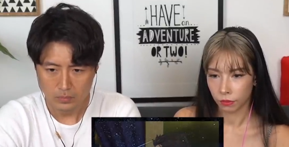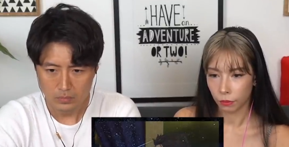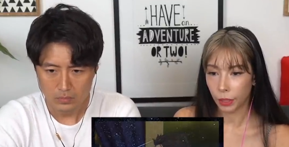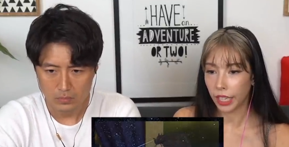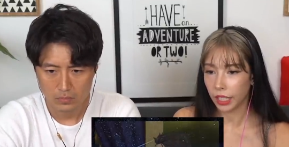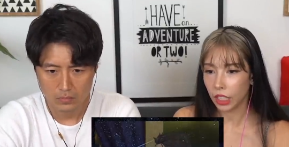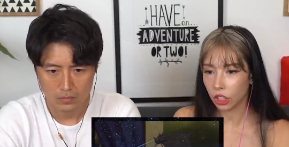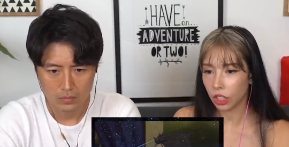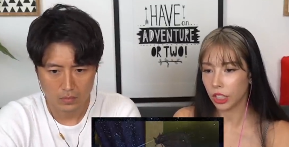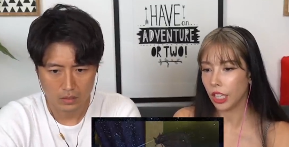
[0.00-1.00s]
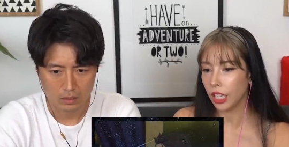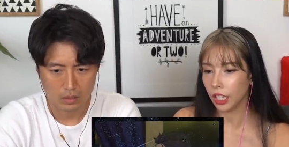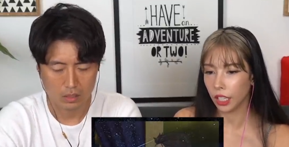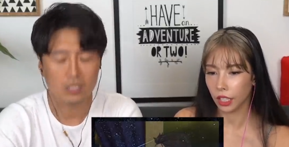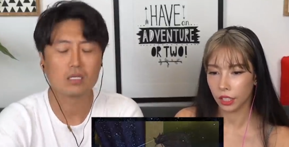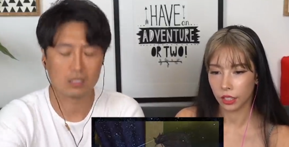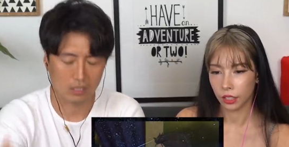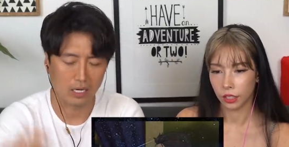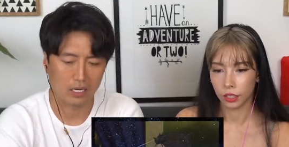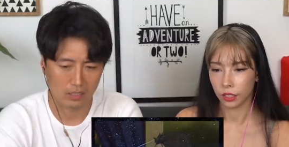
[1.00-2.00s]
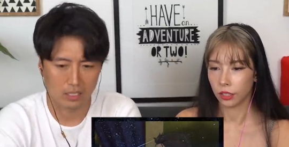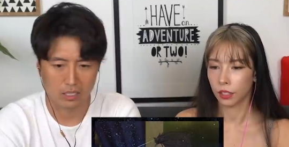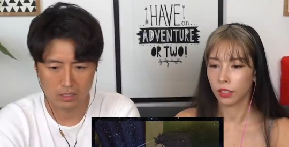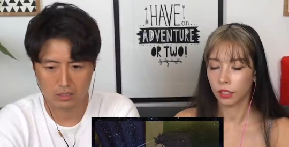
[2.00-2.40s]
Speaker 1: But at least she's here. Yeah, yeah.